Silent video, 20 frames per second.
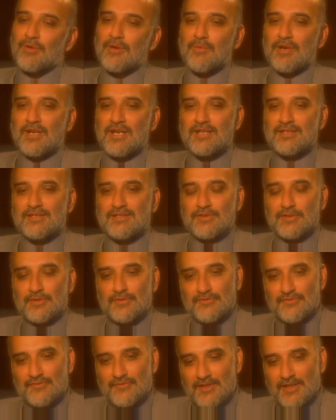Well, one has a
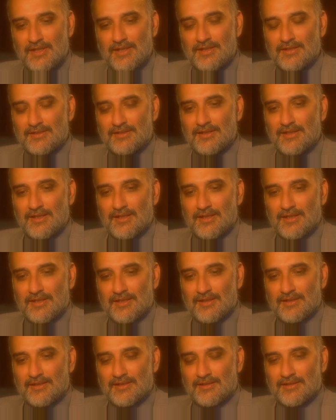sort of
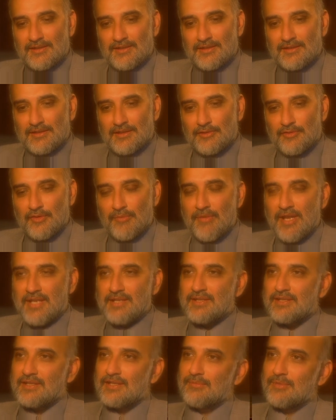a
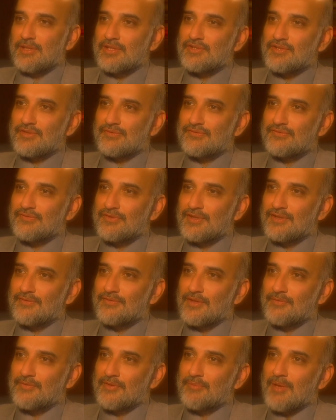romantic image of
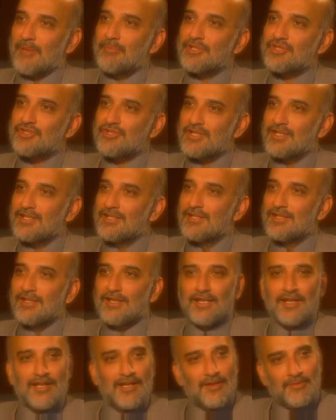a publisher
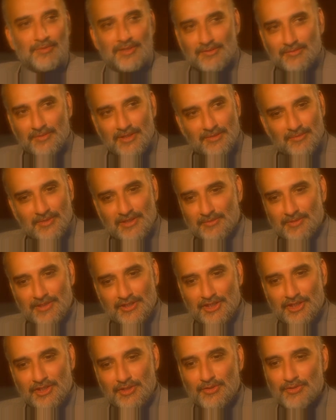with
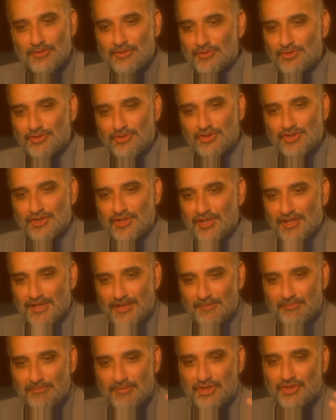a huge
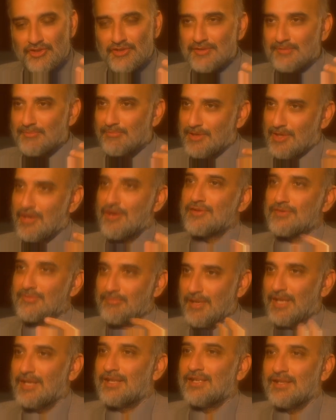mission beyond
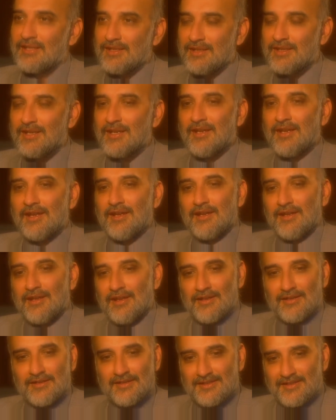making
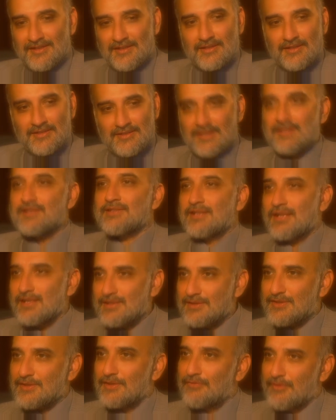a
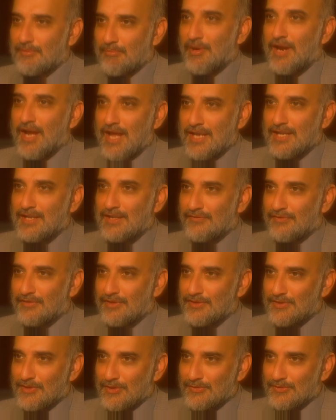success of a brand for
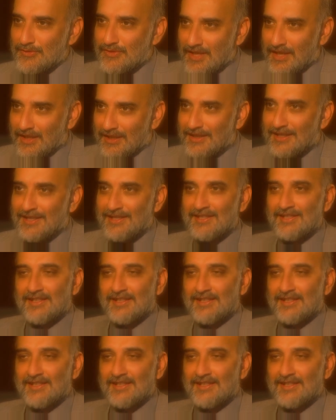its own sake.